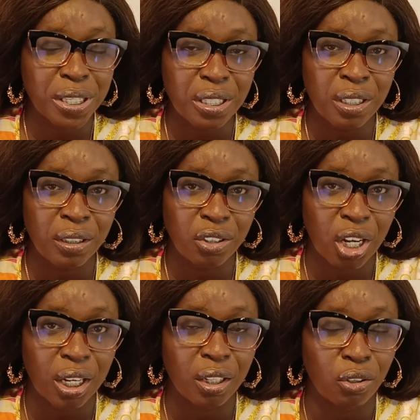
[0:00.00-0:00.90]
person
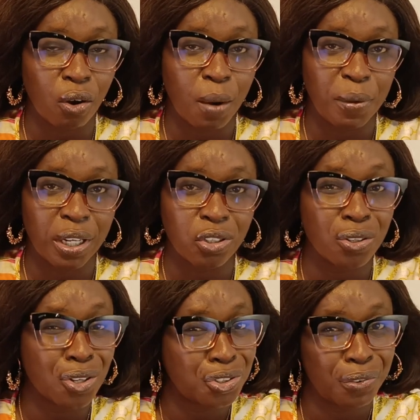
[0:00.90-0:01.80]
checking your
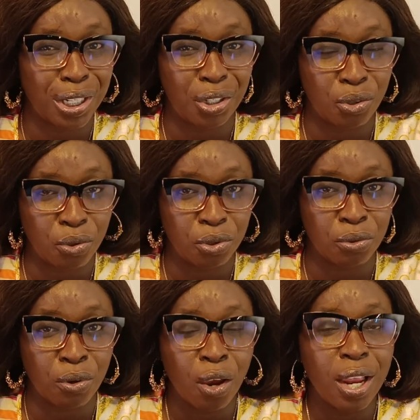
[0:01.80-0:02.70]
application doesn't really know
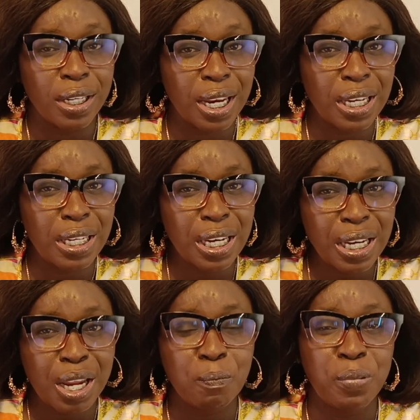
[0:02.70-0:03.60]
you. They
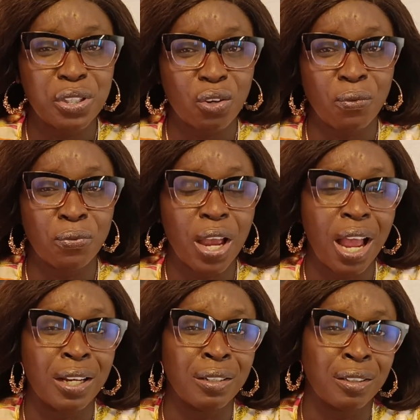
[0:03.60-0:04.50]
need a bit of
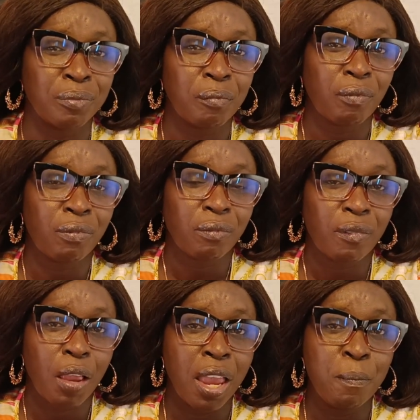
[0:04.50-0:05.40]

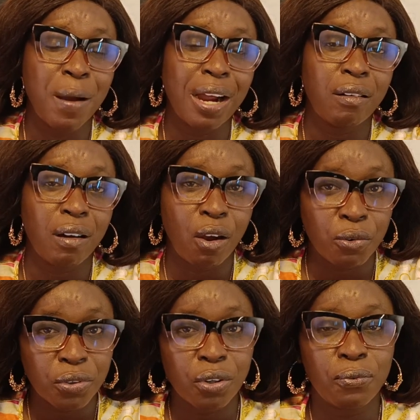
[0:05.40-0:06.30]
a
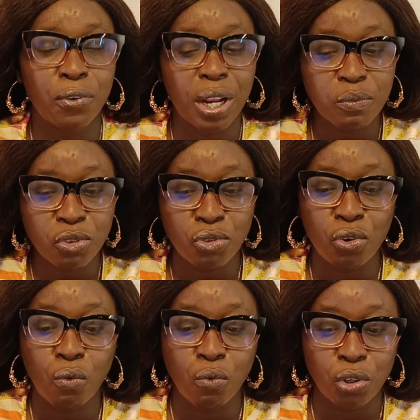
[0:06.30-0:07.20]
background for them to
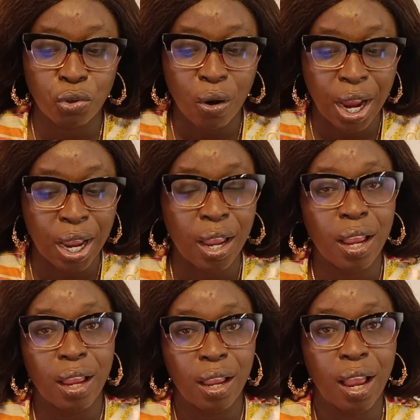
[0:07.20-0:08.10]
know who you are
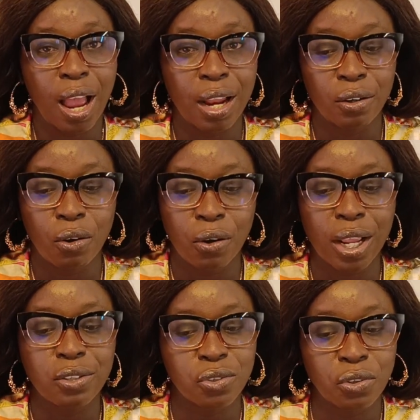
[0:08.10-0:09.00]
and all
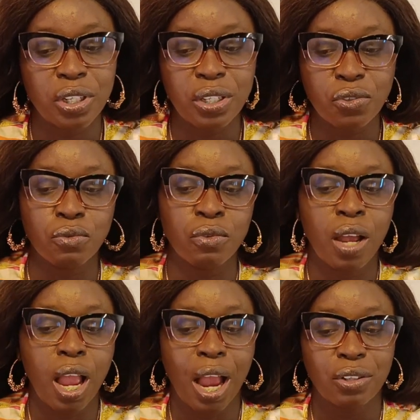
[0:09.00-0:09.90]
that. So you need
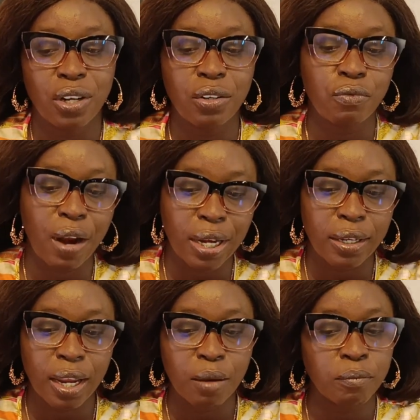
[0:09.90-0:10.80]
to actually write
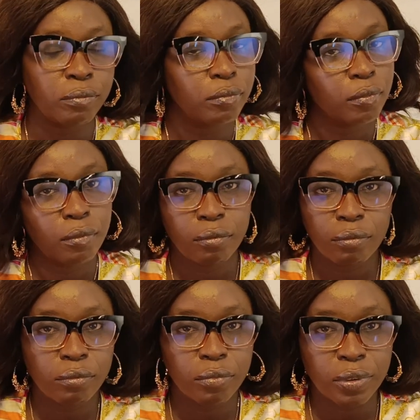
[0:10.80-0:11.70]
them
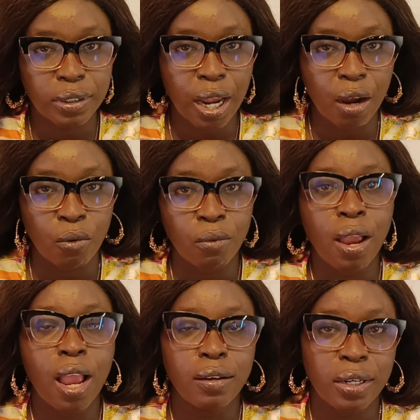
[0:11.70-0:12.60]
down,
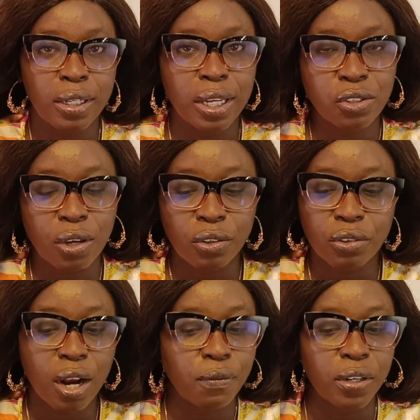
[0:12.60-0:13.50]
the dates you're
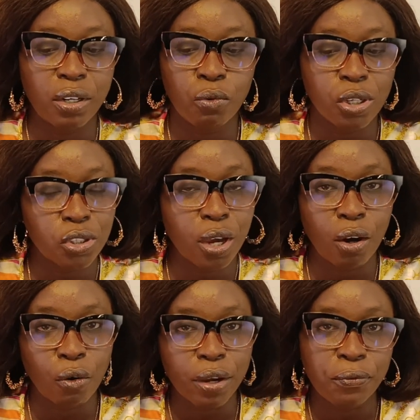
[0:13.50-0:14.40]
traveling, what you're
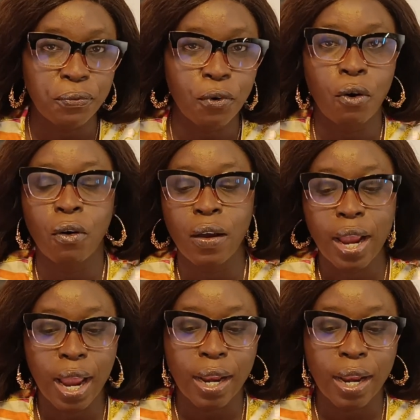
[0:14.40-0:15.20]
going for,